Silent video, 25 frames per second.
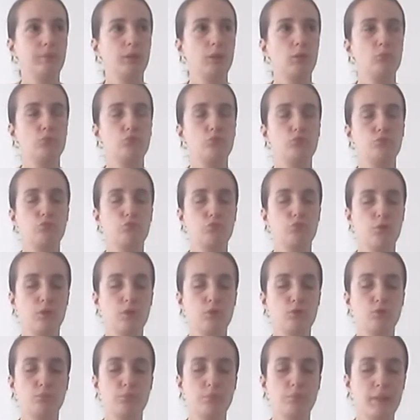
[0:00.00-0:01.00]
I'll
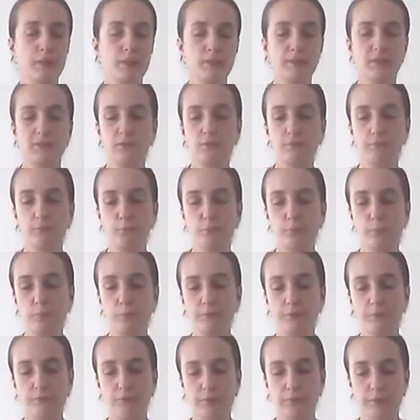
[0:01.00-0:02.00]
try to make things
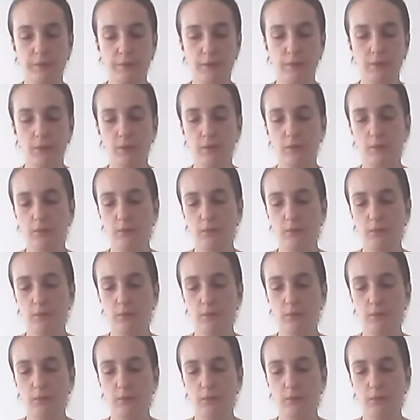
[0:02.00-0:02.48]
briefly,